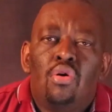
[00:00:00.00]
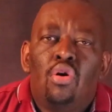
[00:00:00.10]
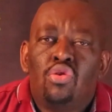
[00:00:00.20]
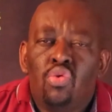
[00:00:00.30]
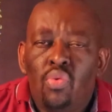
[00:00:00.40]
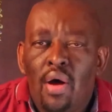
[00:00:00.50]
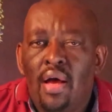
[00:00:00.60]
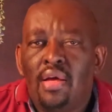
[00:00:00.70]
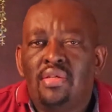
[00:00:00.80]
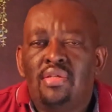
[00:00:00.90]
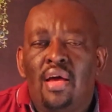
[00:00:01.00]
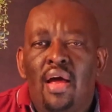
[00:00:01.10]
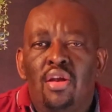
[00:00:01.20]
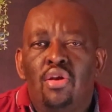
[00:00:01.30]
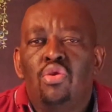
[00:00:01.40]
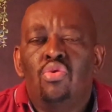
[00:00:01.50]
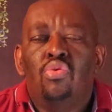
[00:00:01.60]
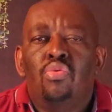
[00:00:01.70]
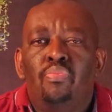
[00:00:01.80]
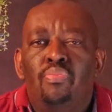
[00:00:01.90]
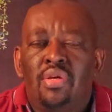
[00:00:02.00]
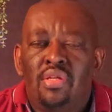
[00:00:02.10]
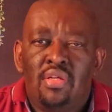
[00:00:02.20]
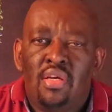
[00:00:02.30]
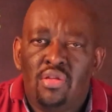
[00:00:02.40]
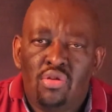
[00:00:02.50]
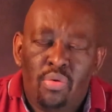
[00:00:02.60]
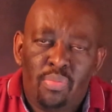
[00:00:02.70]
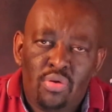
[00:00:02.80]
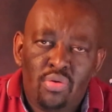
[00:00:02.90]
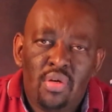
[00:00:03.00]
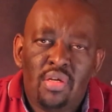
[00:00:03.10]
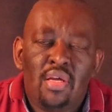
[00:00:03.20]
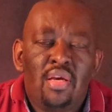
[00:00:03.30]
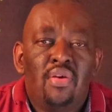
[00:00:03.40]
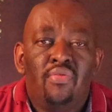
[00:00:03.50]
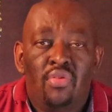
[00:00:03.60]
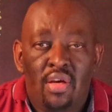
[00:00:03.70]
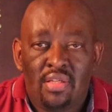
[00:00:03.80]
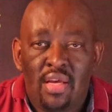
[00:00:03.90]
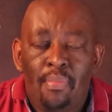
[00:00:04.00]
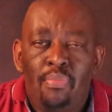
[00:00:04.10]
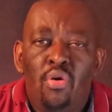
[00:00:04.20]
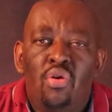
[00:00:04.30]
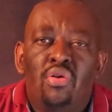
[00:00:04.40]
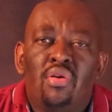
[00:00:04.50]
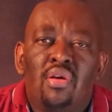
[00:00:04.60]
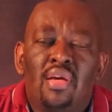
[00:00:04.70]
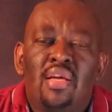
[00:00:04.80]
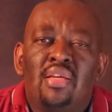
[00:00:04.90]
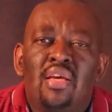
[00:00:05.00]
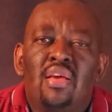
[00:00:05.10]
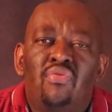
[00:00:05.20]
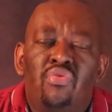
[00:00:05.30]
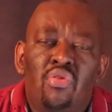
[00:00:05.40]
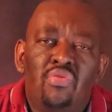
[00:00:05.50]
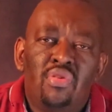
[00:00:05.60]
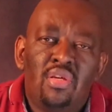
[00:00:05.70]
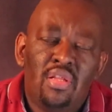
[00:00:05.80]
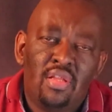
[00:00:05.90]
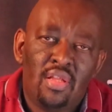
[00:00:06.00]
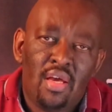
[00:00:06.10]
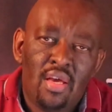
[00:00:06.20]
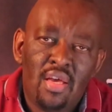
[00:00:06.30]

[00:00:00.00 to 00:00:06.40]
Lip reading: or towards a new business opportunity. For example, getting involved in the